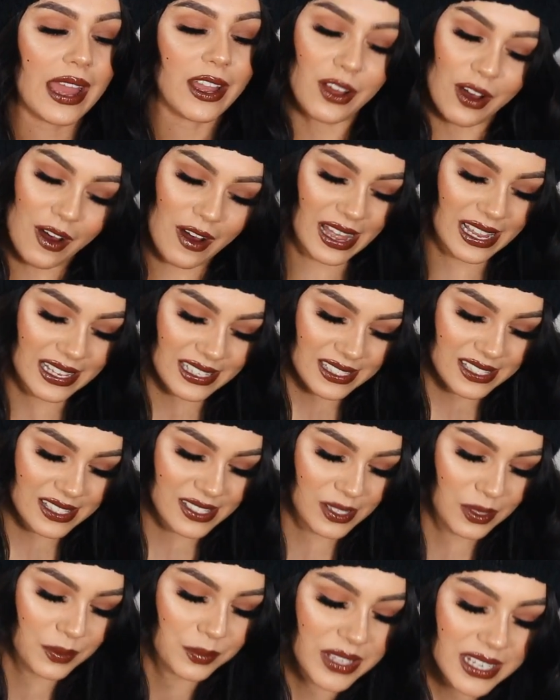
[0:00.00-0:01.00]
And
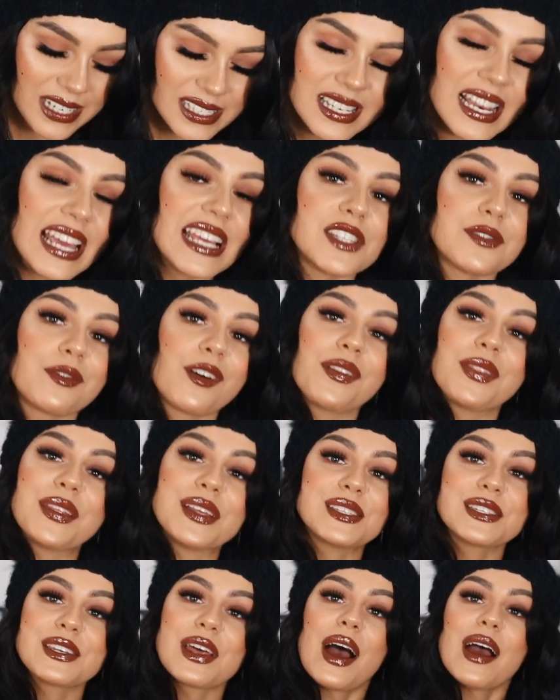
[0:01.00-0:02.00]
guys, it is lace front
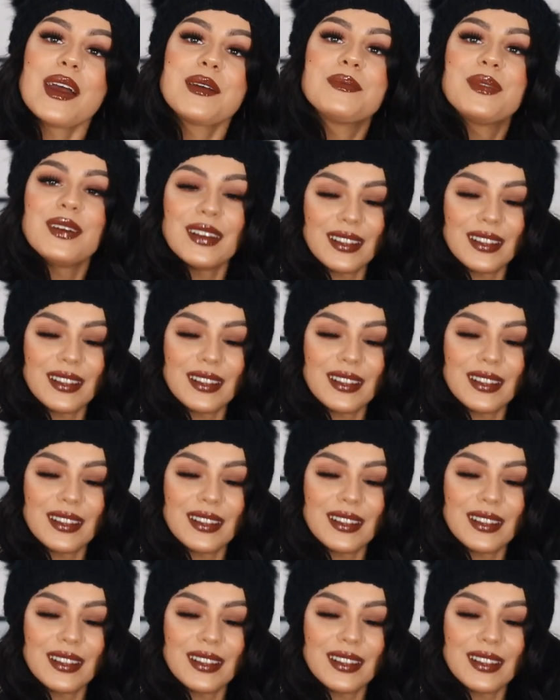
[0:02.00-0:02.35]
this time.